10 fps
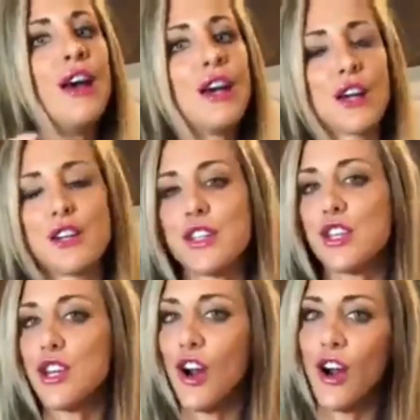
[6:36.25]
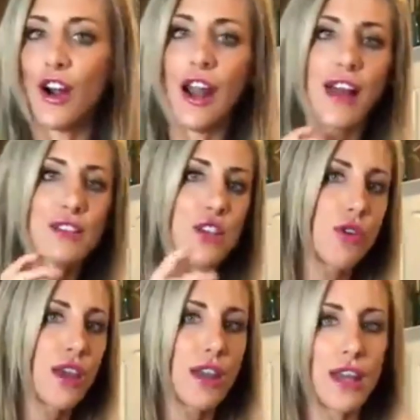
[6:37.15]
You're gonna start, as you
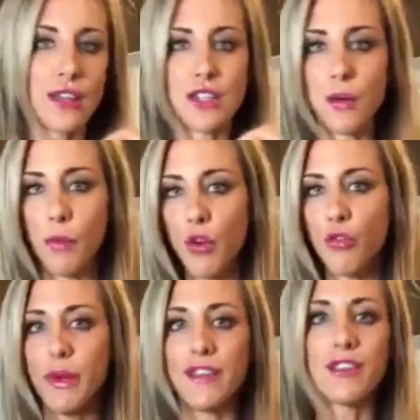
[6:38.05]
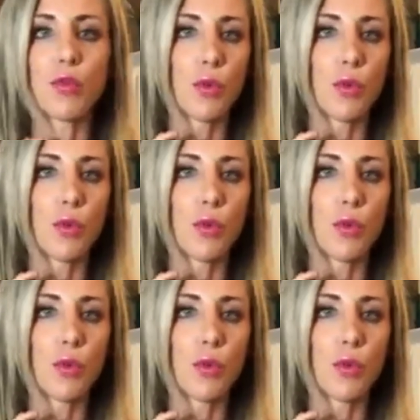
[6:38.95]
get into movements,